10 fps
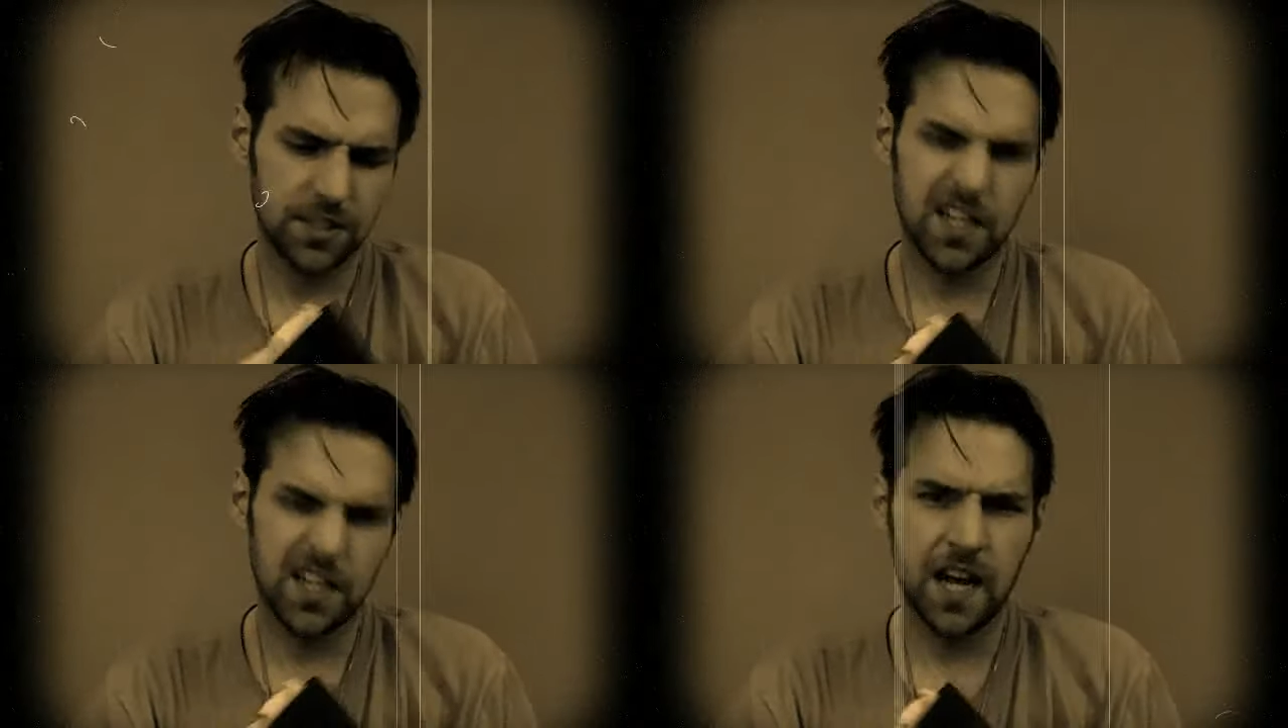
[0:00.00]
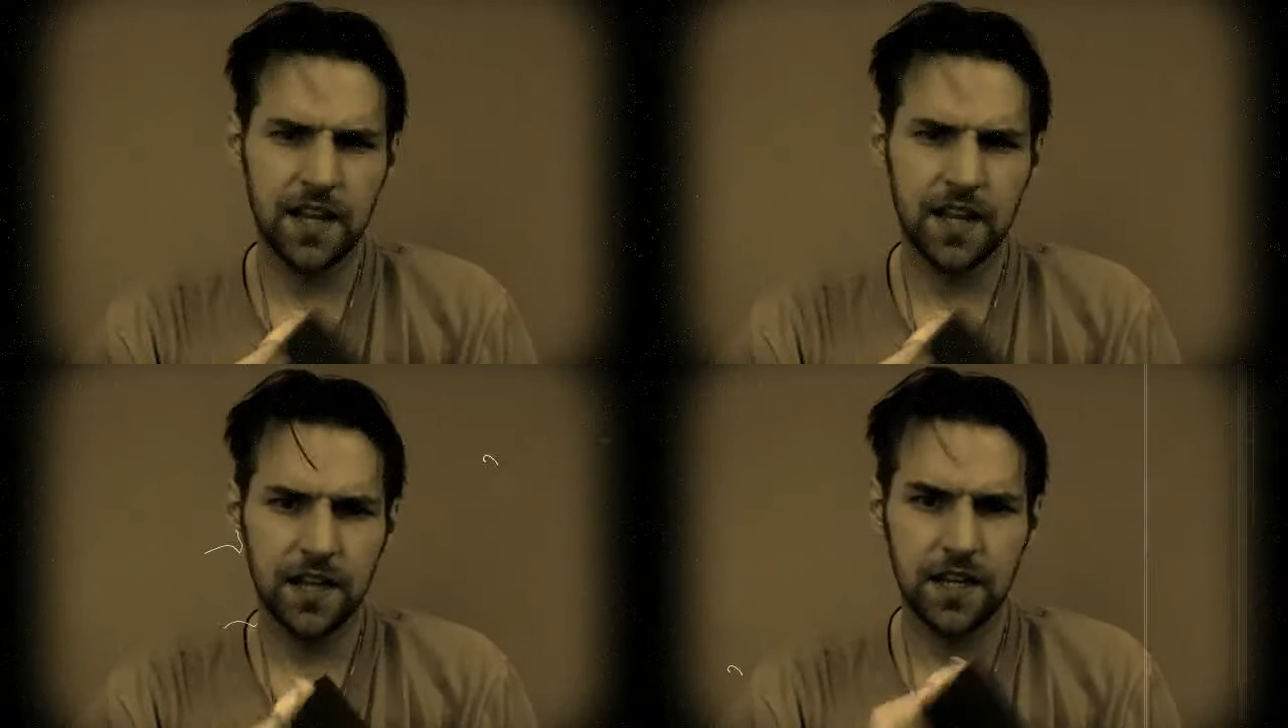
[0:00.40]

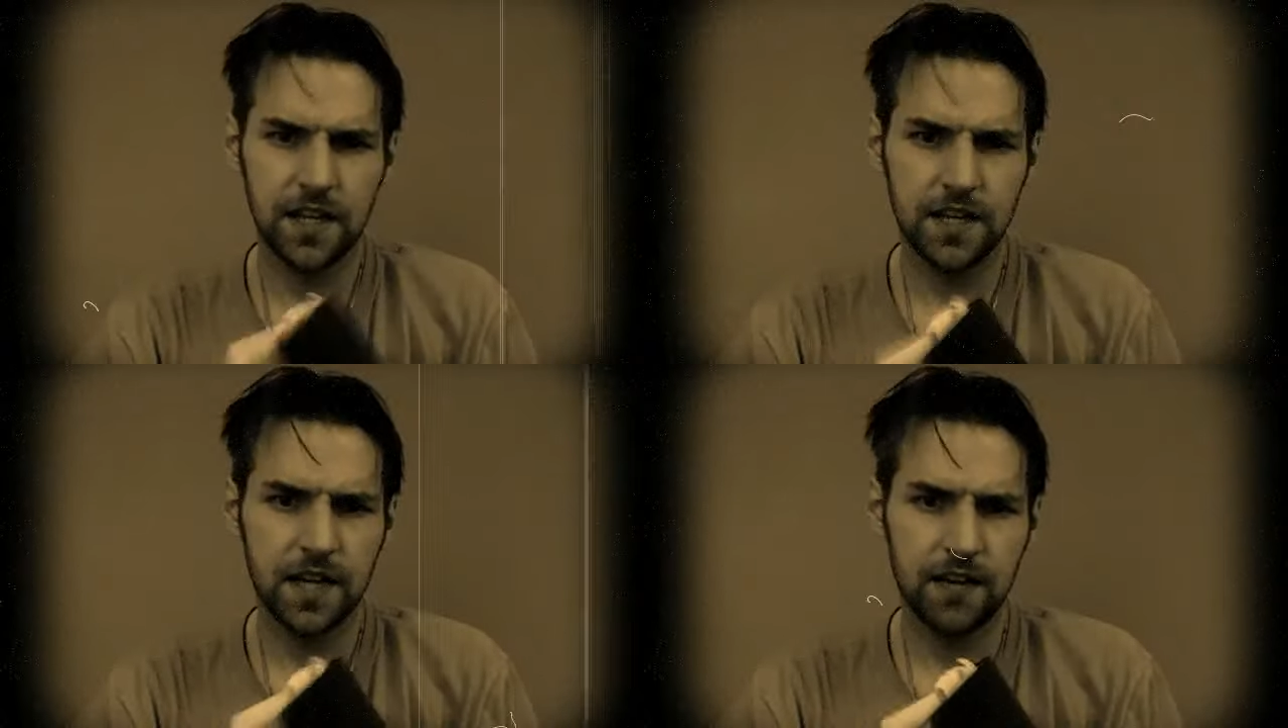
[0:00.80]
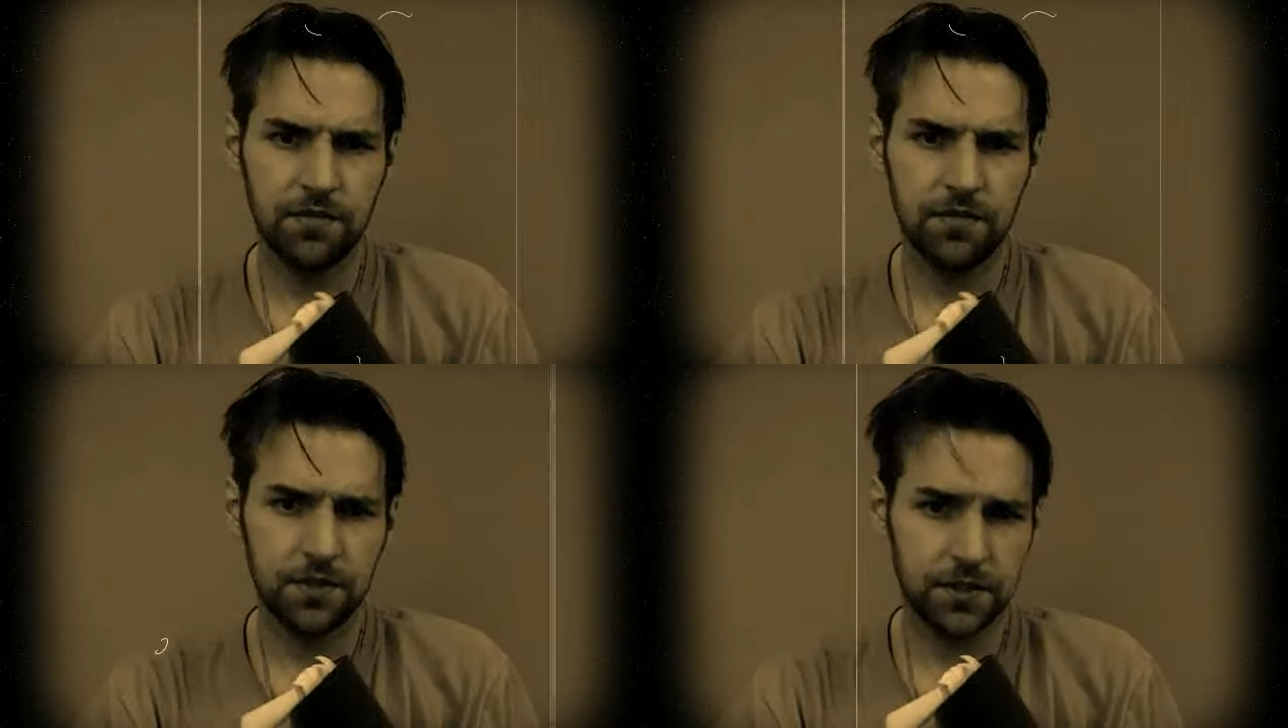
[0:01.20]
God and that he died
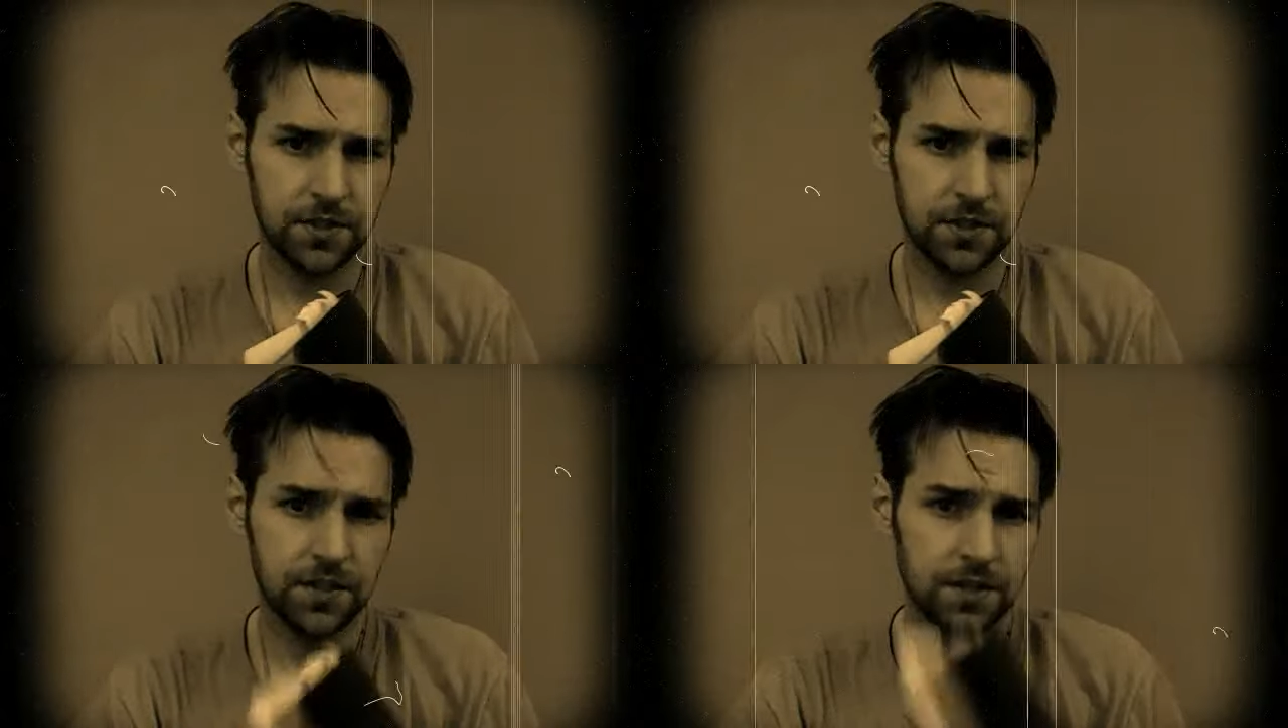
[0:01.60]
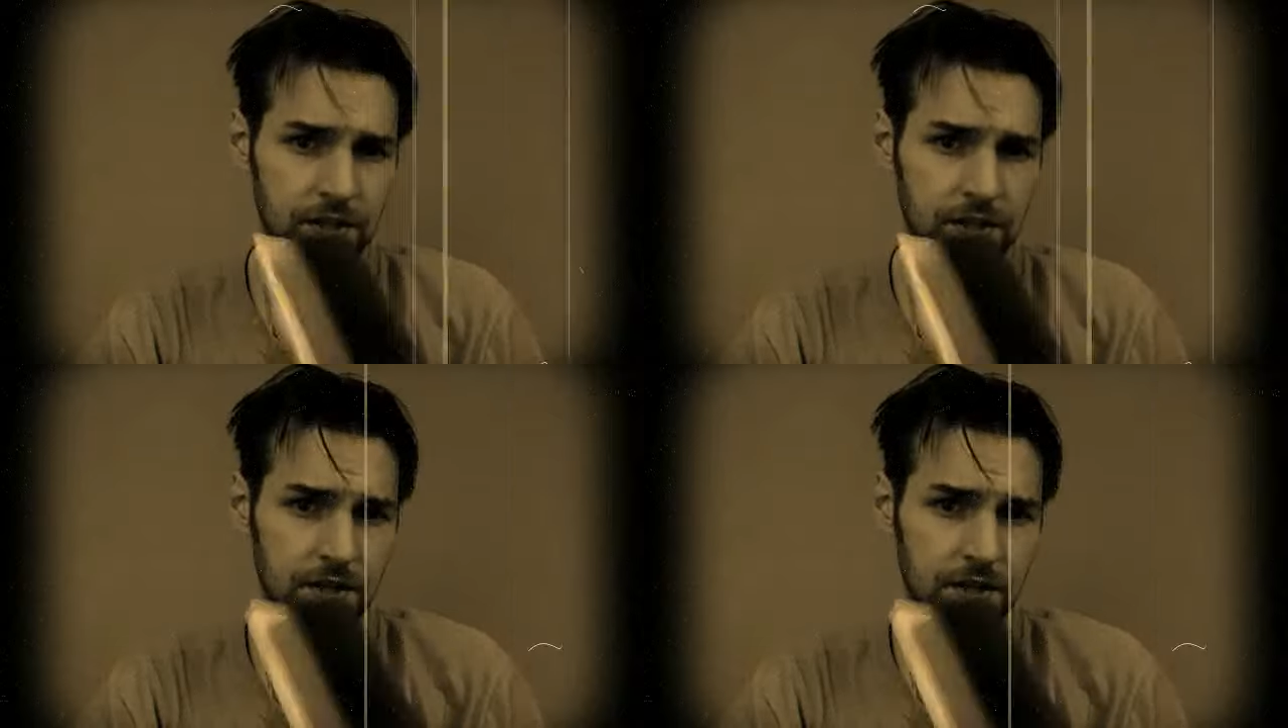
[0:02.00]
for your sins and that